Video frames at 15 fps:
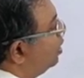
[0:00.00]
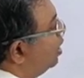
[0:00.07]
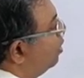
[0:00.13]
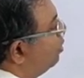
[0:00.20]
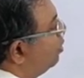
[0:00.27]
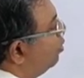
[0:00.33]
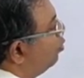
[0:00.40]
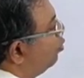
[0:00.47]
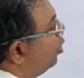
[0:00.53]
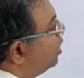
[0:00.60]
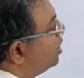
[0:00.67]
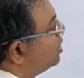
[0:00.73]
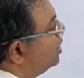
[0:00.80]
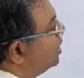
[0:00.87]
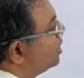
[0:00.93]
Now,
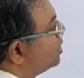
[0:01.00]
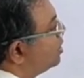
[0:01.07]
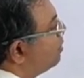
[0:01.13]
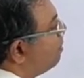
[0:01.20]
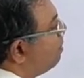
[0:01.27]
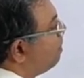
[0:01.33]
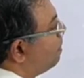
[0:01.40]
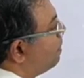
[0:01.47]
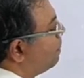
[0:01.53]
what is this?